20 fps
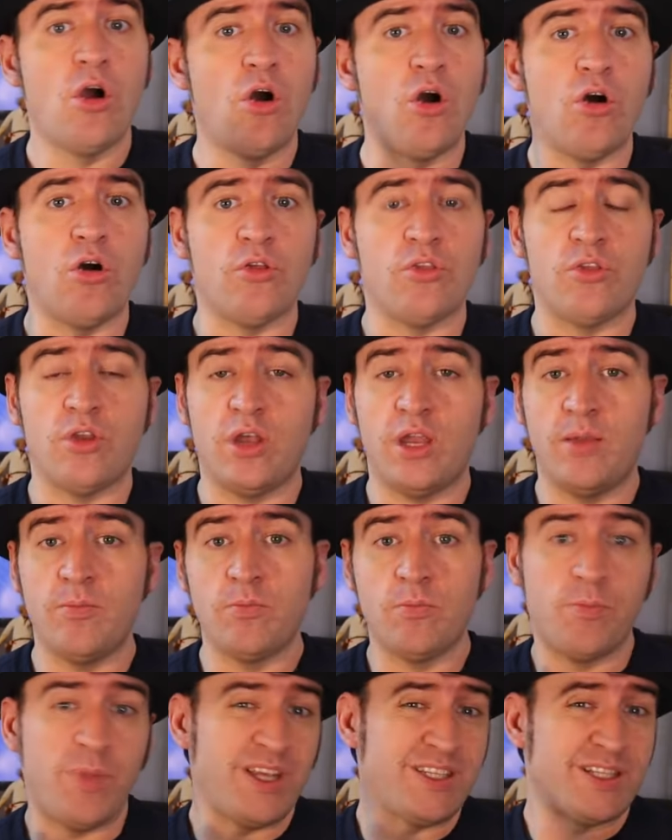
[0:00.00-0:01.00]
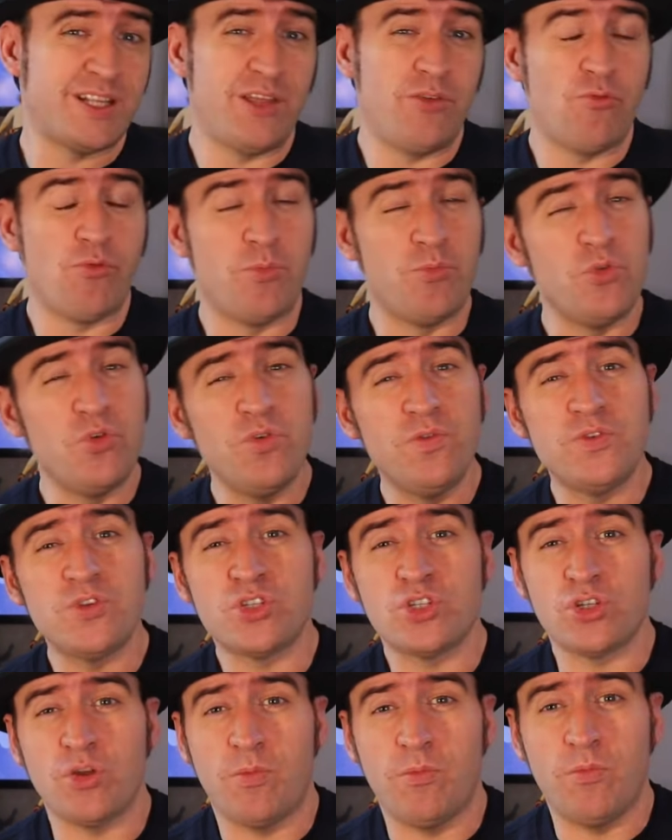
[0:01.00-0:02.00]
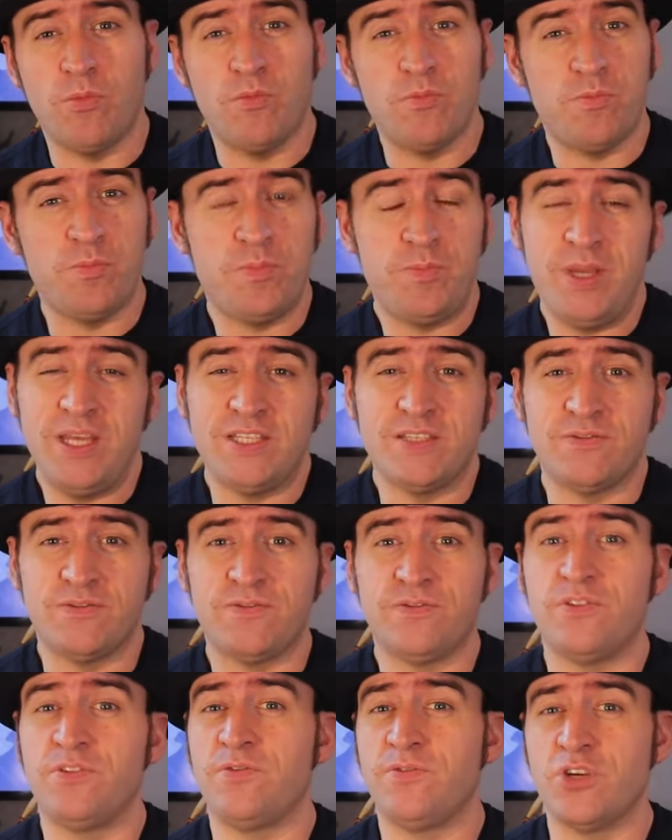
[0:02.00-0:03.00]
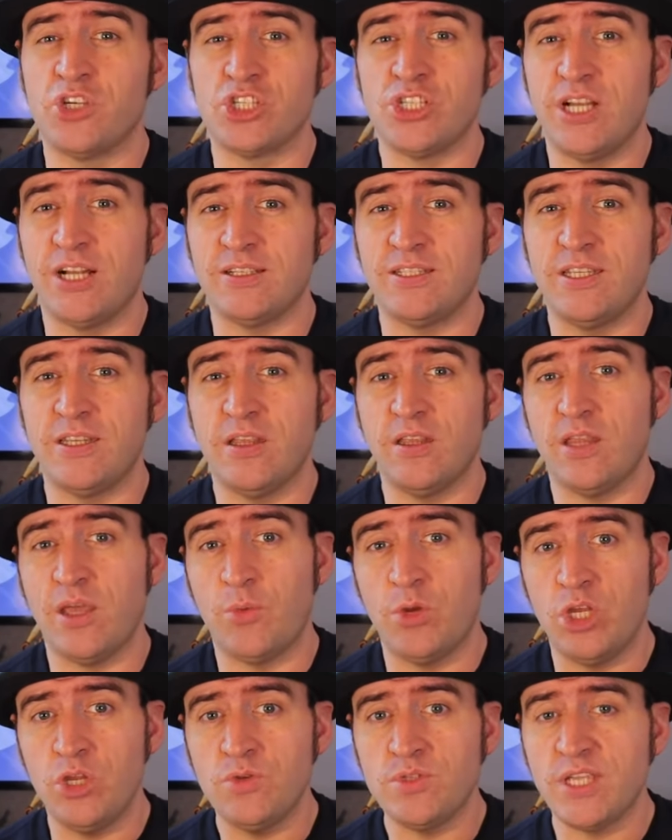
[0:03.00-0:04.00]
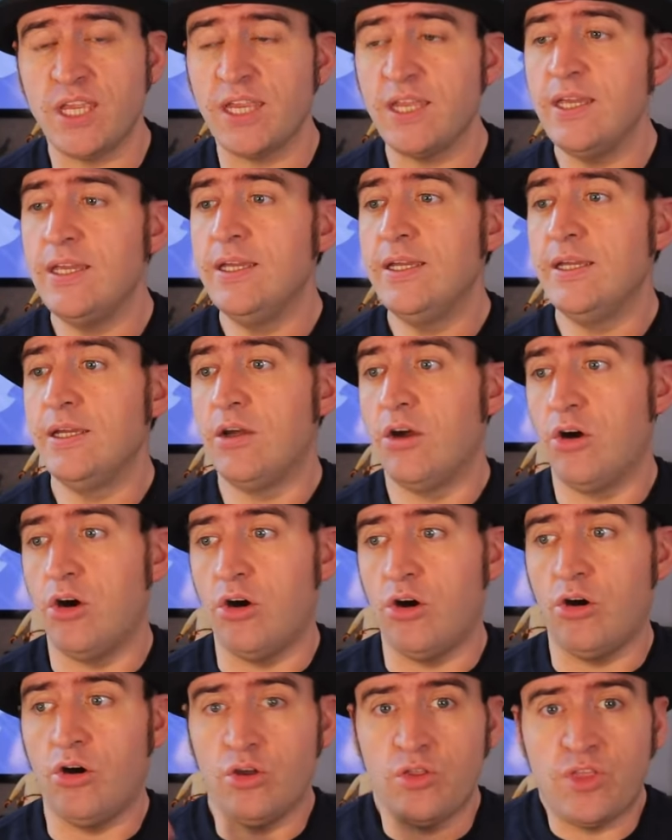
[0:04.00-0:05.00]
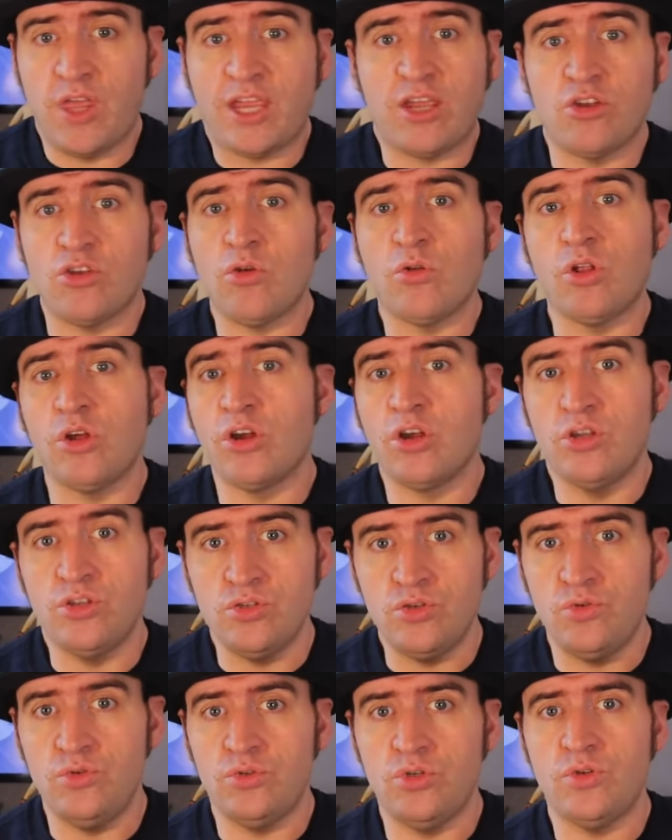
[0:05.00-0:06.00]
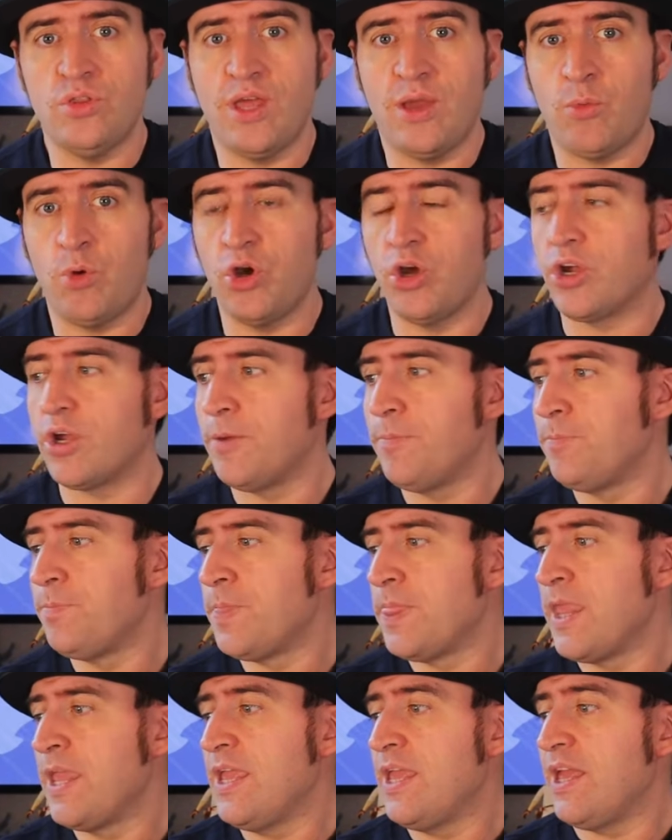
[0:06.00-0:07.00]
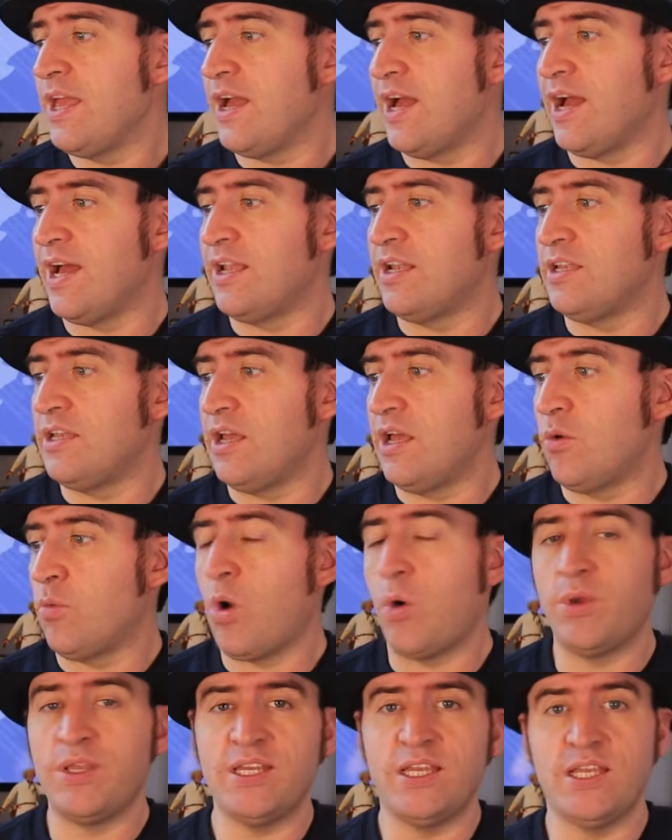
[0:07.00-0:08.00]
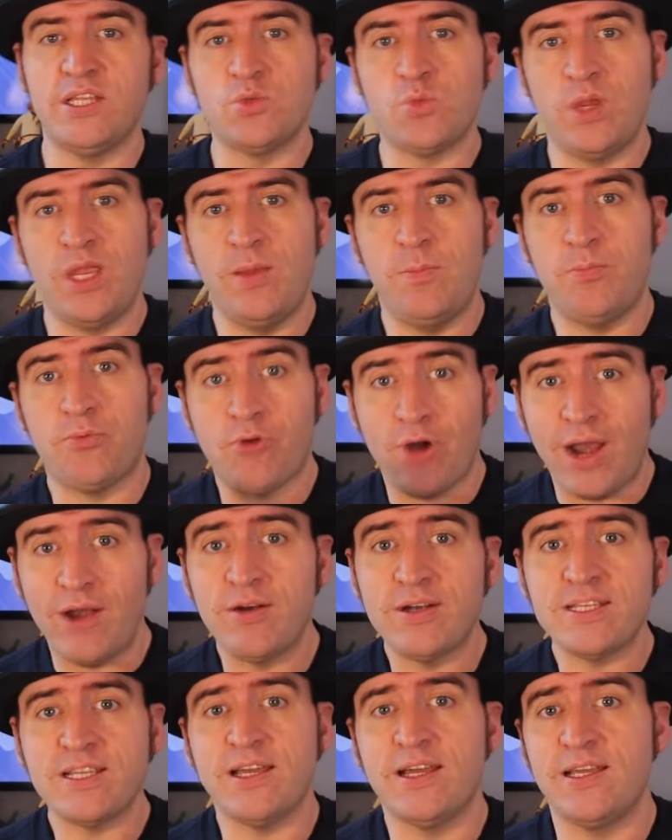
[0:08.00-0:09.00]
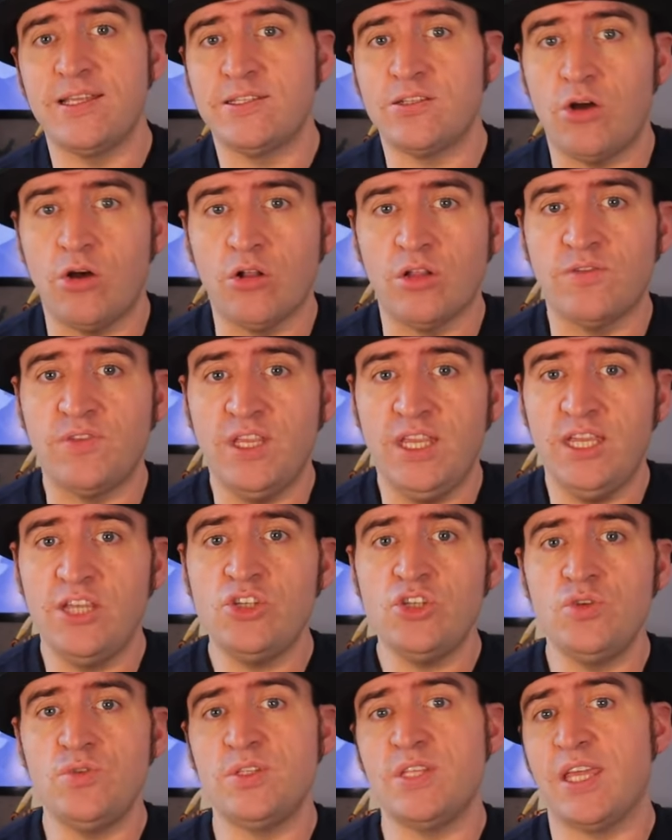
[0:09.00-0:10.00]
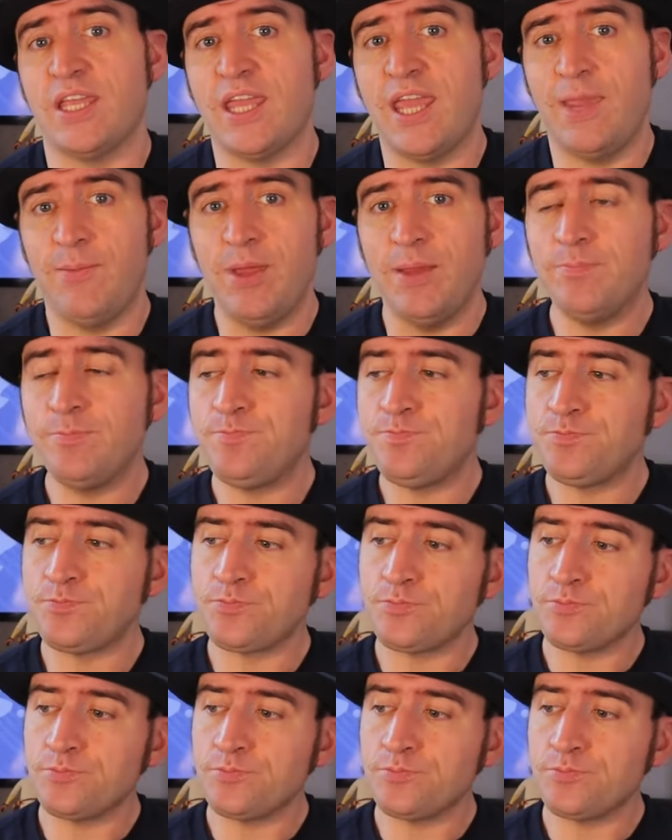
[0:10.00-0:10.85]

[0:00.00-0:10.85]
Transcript: or that it basically removed some piece of functionality that they were using, or they could no longer do their work. And what we did is we prioritized all of the issues that came in,